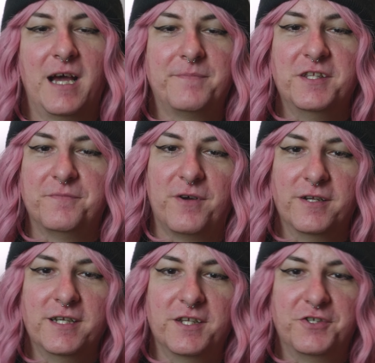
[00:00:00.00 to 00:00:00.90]
Captain
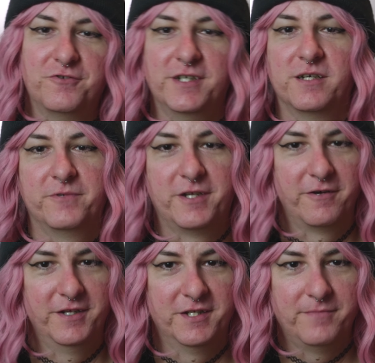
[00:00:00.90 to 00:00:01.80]
Spaulding has joined up with
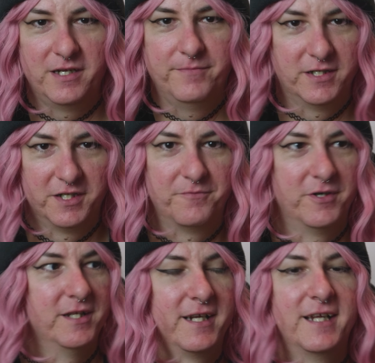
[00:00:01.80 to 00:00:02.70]
Otis and Baby at this
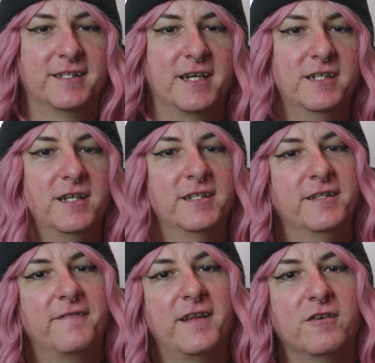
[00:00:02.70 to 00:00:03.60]
point, like I said,
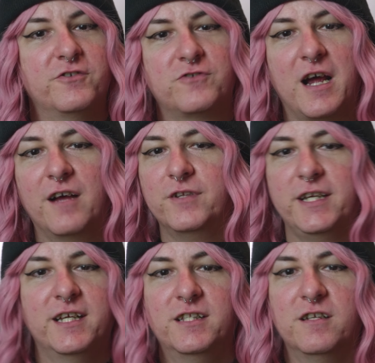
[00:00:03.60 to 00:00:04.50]
and they're
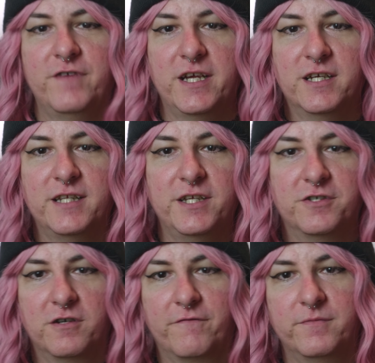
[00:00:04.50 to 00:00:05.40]
traveling in the van they
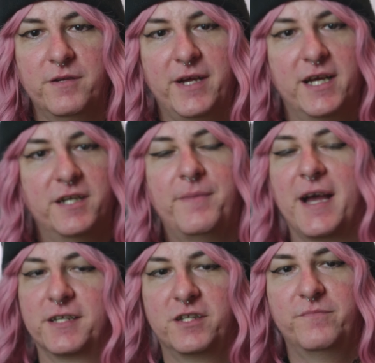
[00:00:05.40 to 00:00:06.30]
took from the band
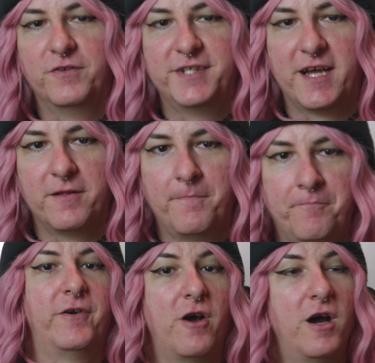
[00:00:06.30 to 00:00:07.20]
back at the motel.
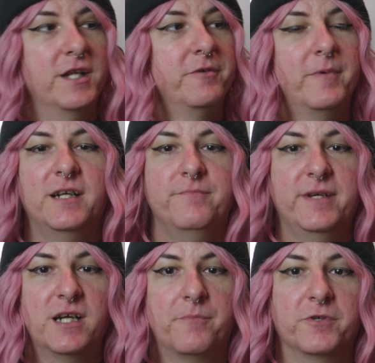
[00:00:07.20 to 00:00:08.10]
They're on their way to
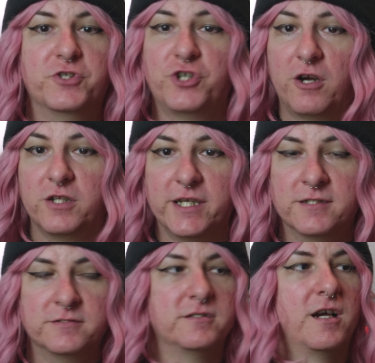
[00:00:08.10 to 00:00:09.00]
meet up with Charlie,
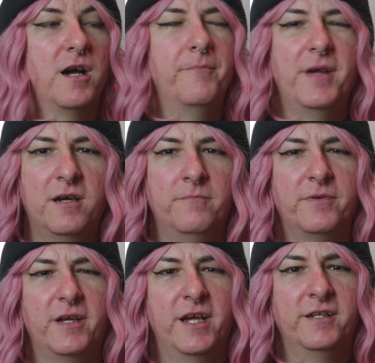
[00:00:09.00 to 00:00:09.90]
a
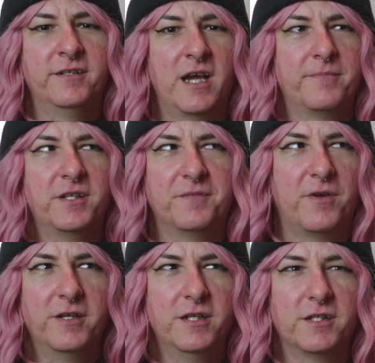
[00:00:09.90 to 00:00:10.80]
pimp and Captain
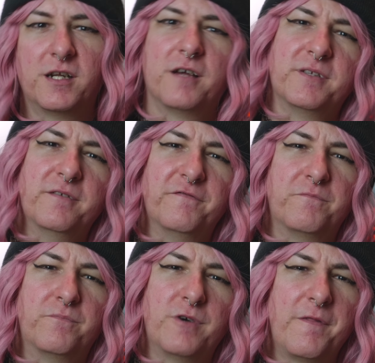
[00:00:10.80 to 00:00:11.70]
Spaulding's adoptive
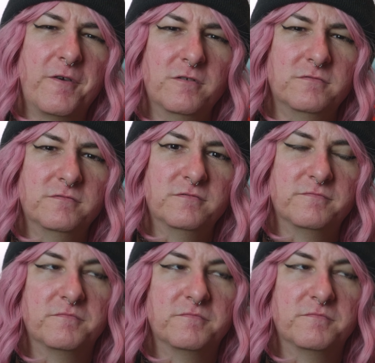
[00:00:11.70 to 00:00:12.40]
brother,